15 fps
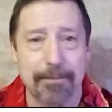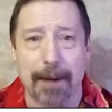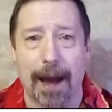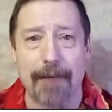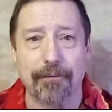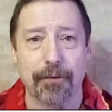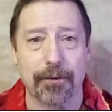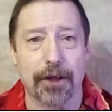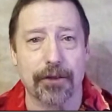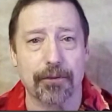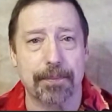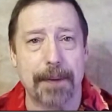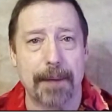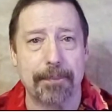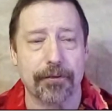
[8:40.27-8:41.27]
but I've heard
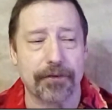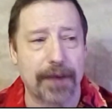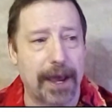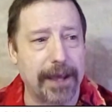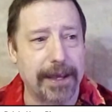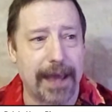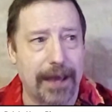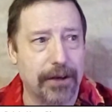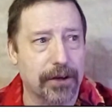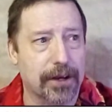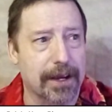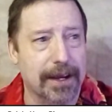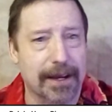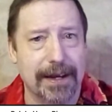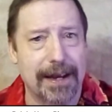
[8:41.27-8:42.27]
other people say, yeah, you
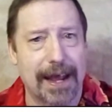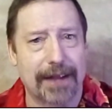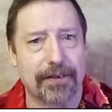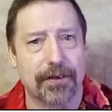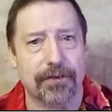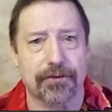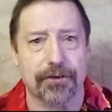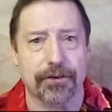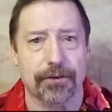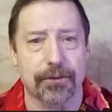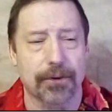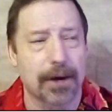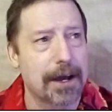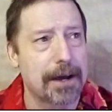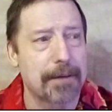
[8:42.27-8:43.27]
can connect it
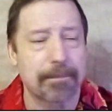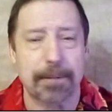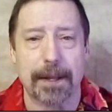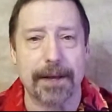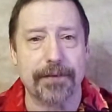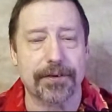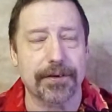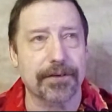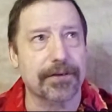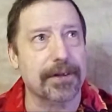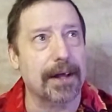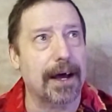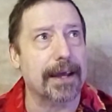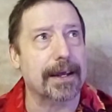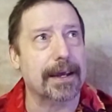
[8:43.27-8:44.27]
to places
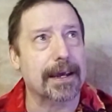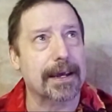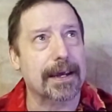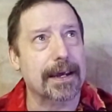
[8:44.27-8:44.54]
like